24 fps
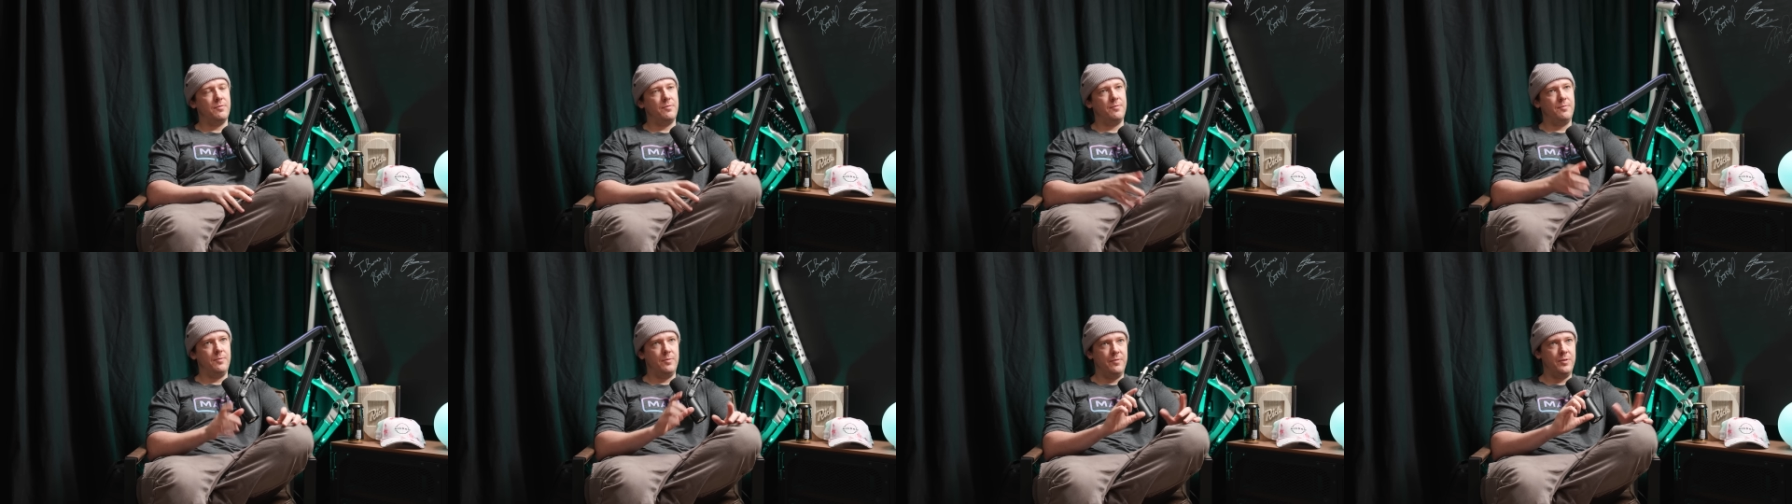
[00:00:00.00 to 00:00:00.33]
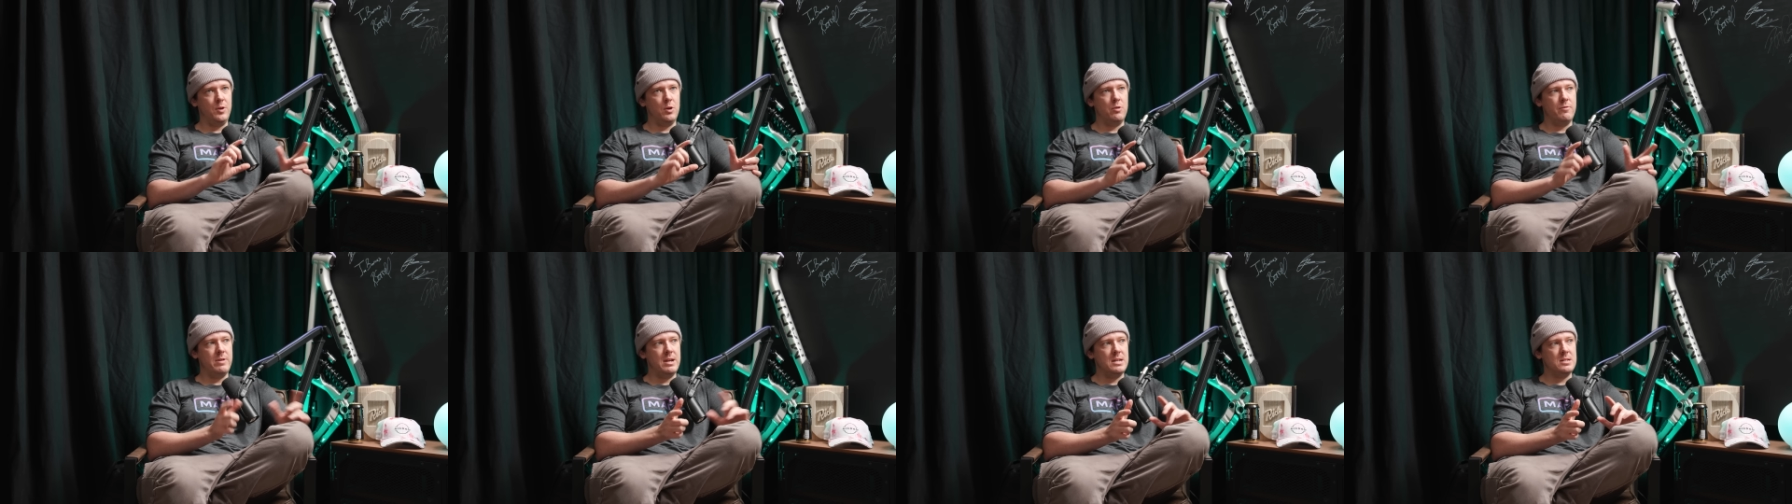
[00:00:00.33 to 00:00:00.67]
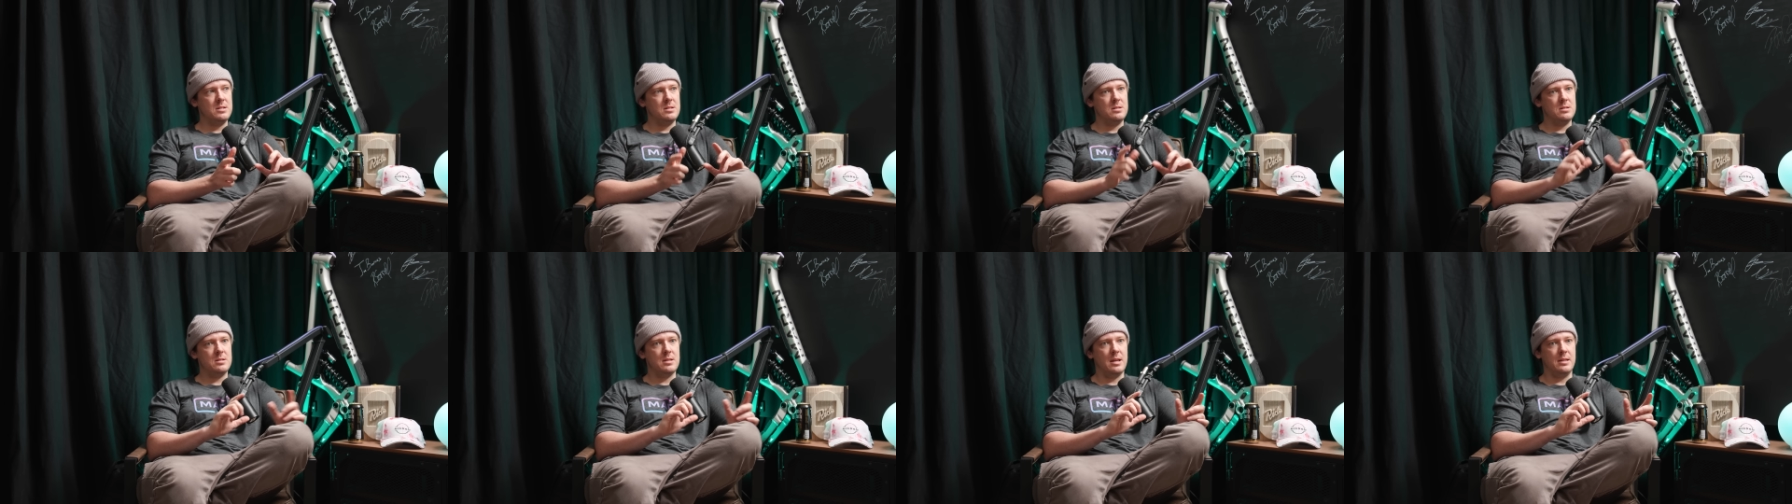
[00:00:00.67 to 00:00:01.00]
Few
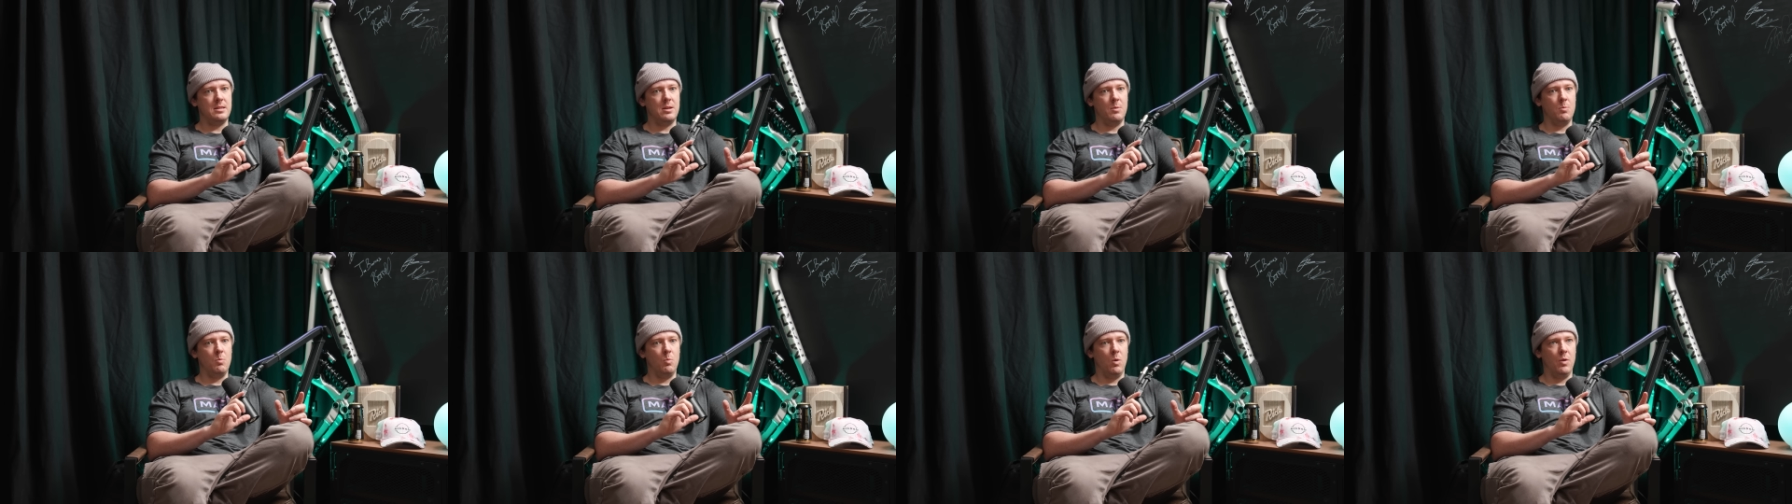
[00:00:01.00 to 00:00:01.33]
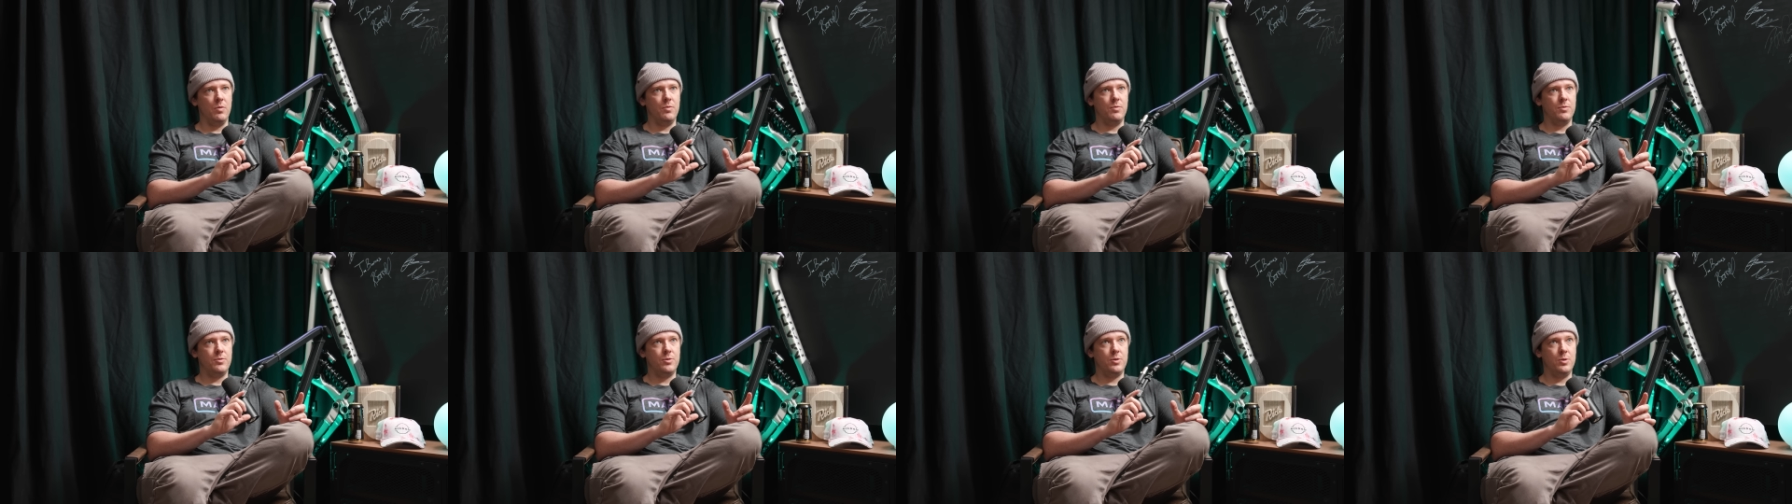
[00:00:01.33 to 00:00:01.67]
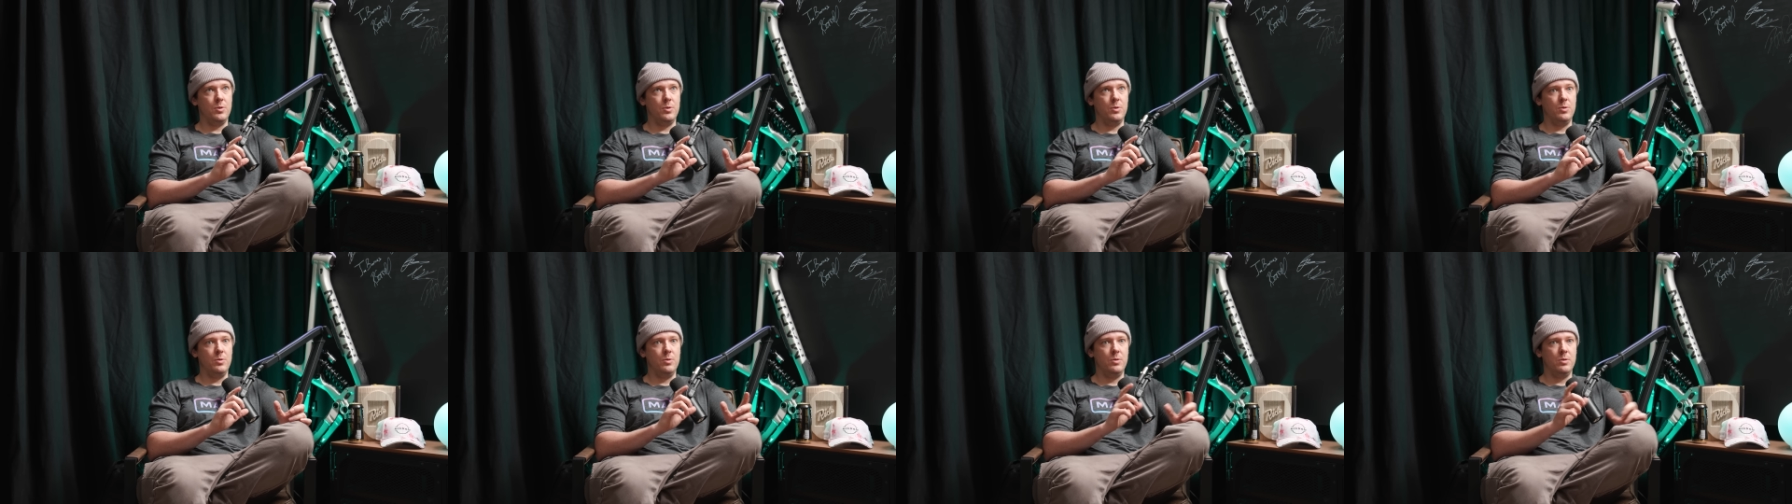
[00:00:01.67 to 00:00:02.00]
reasons. They didn't want
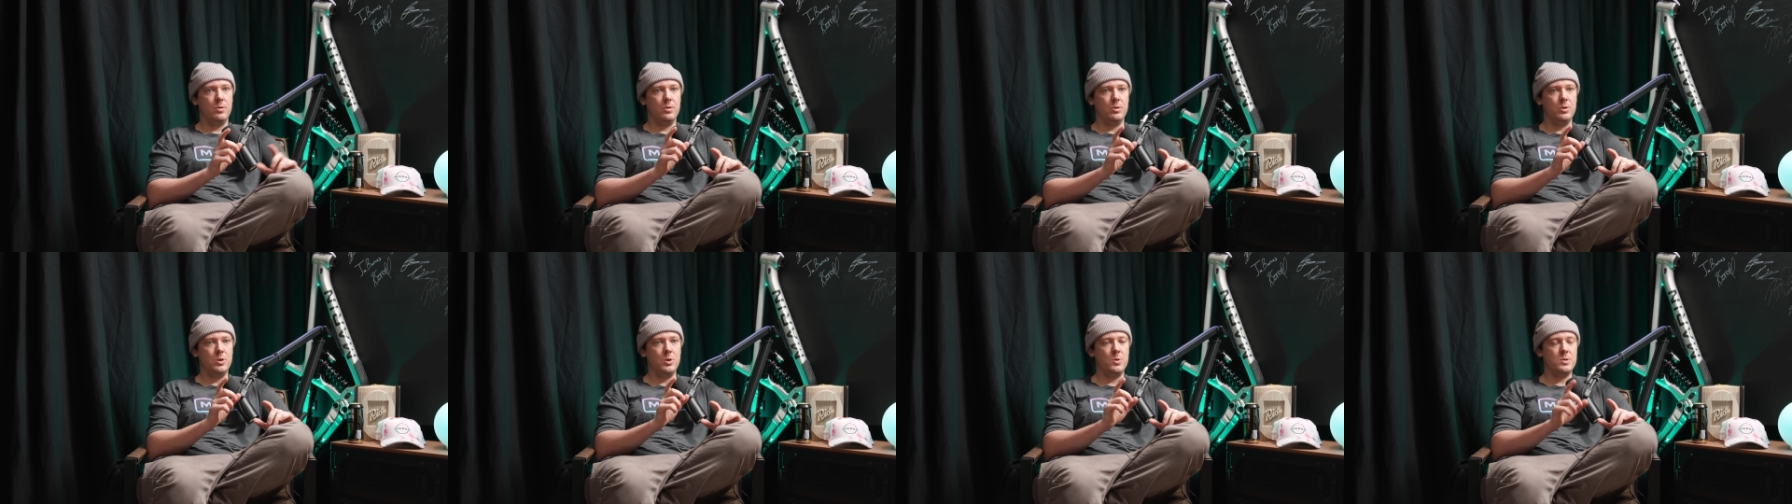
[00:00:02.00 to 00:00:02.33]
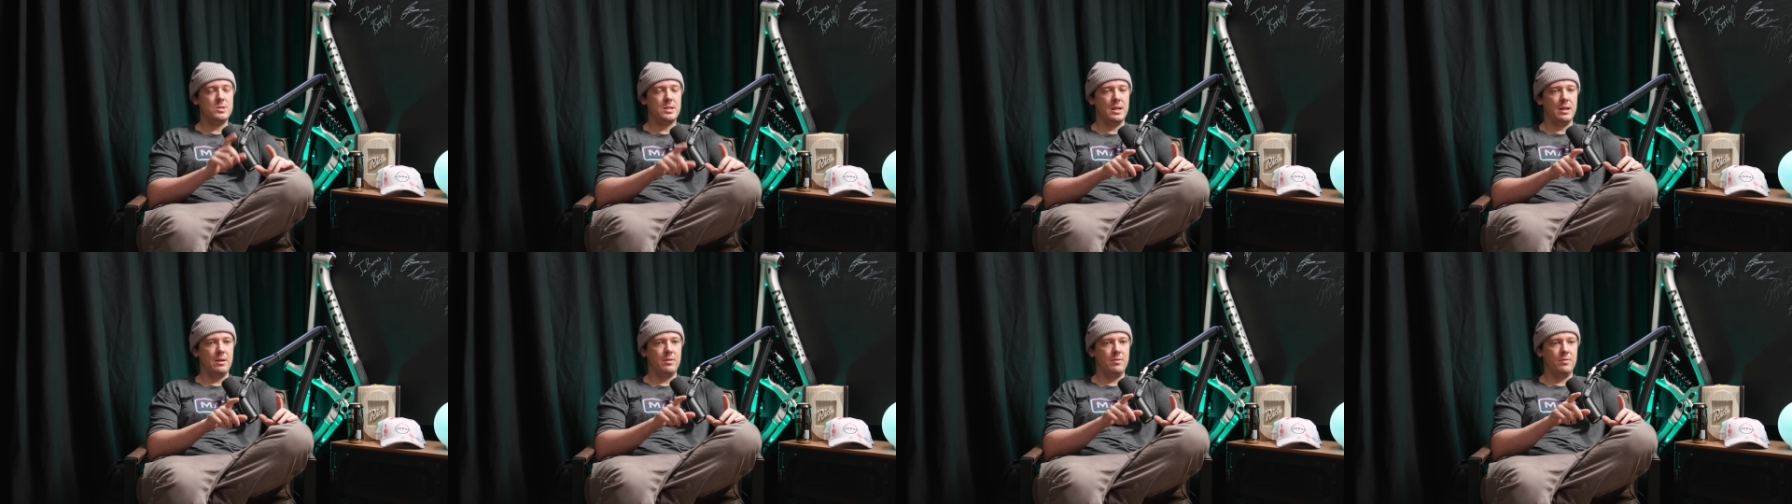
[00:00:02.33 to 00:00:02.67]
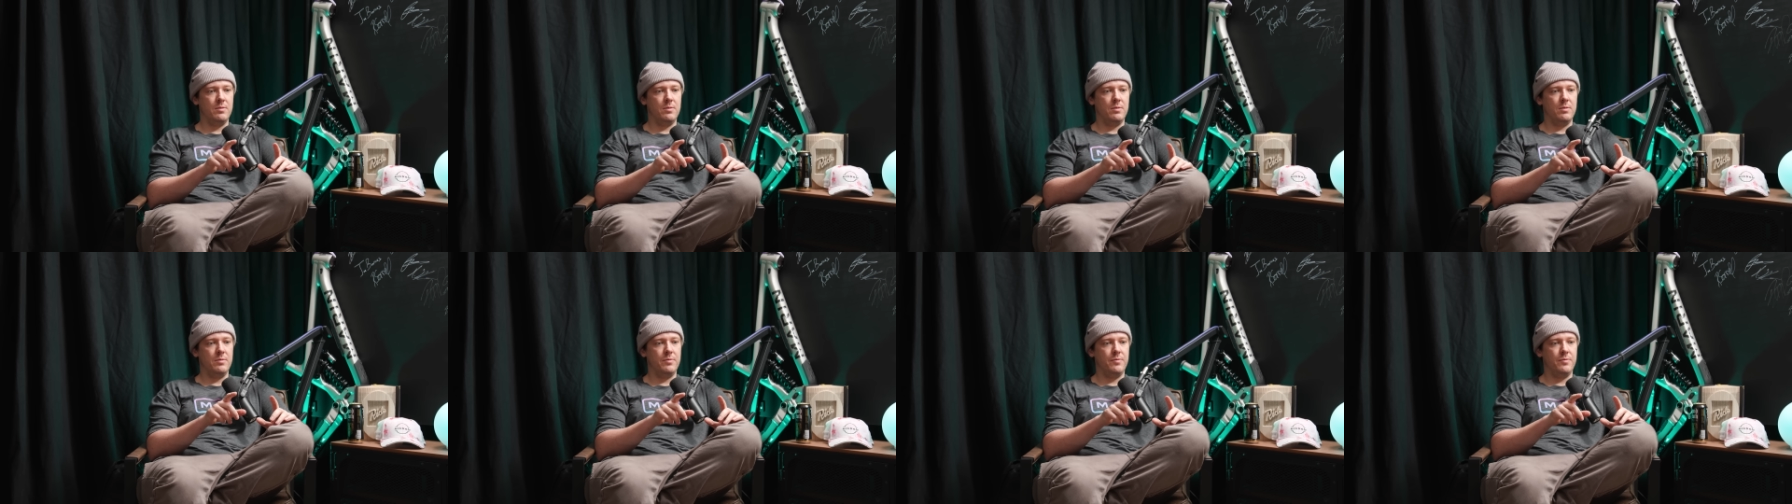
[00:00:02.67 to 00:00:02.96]
to use it